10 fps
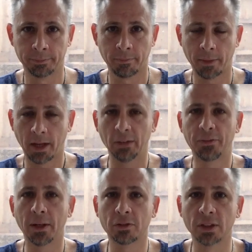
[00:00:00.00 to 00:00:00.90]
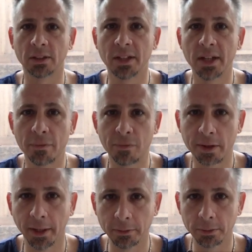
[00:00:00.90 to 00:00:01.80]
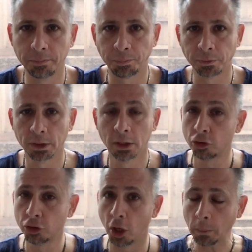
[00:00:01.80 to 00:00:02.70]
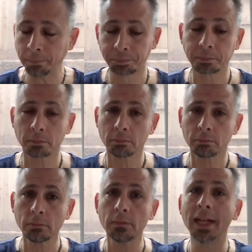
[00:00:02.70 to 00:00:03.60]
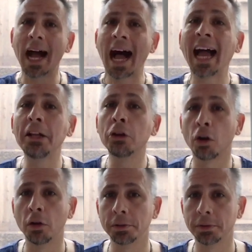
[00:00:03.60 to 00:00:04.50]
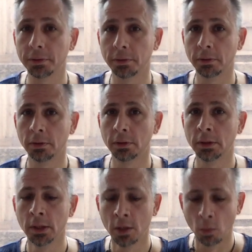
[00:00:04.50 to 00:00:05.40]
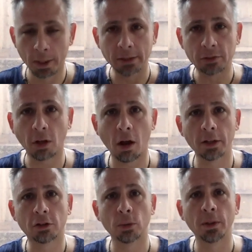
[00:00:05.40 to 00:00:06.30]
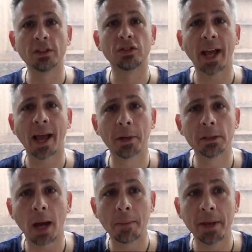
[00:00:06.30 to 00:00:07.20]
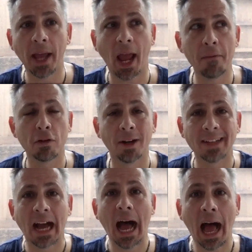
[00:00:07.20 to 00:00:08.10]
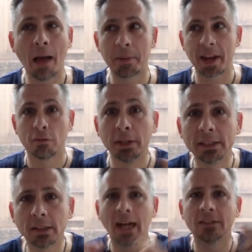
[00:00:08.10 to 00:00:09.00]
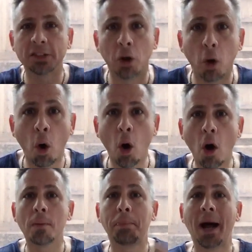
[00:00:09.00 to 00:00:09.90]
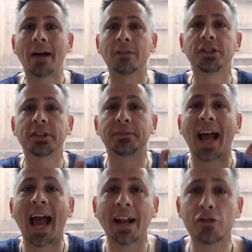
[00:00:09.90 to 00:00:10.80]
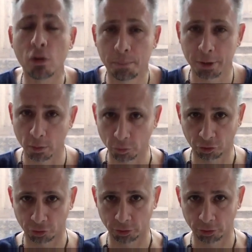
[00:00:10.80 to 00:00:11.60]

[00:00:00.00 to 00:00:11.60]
I felt significant. So I learned when I started to examine my behavior as a hobby and realizing all the positive attributes